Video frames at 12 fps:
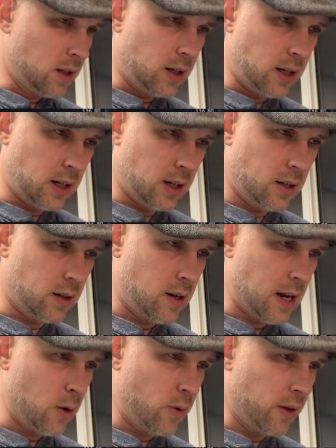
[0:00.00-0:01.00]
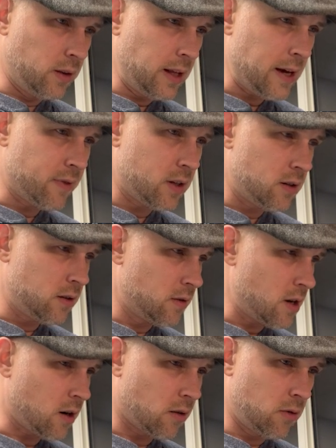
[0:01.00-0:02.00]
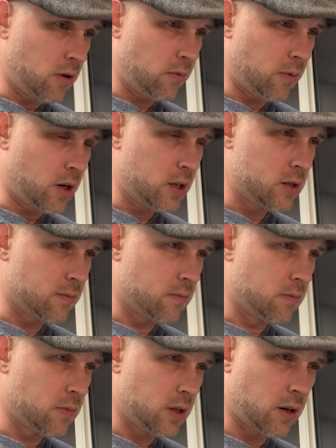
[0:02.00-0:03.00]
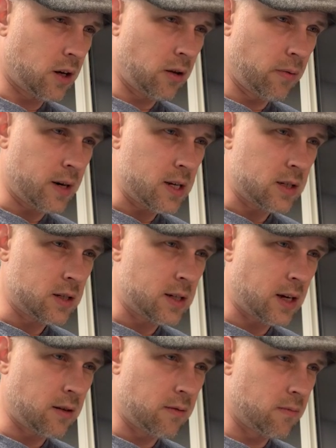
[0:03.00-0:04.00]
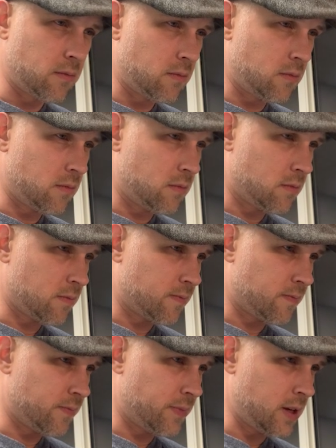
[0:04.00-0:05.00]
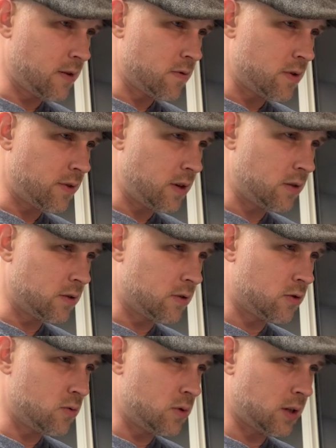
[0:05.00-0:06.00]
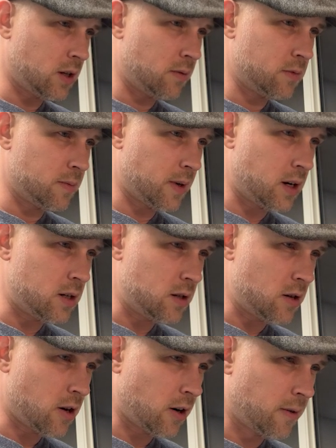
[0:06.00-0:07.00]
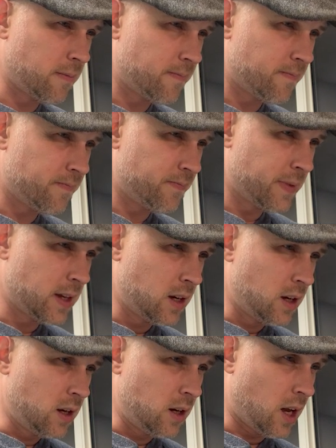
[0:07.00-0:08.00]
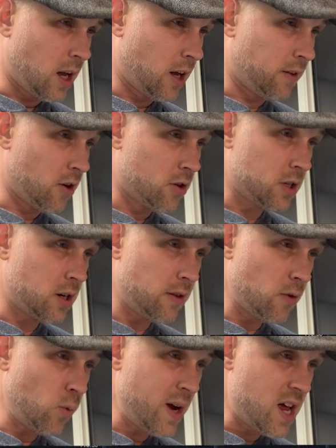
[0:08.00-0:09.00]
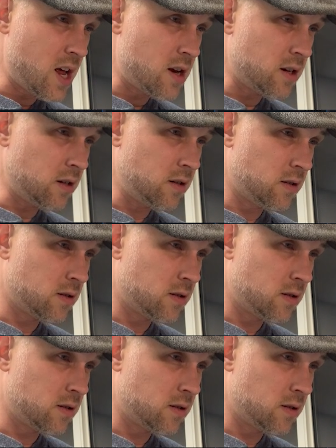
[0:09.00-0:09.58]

And now with 11, there, oh, awesome. They've already set everything to 2 times my ATR. And there's another win.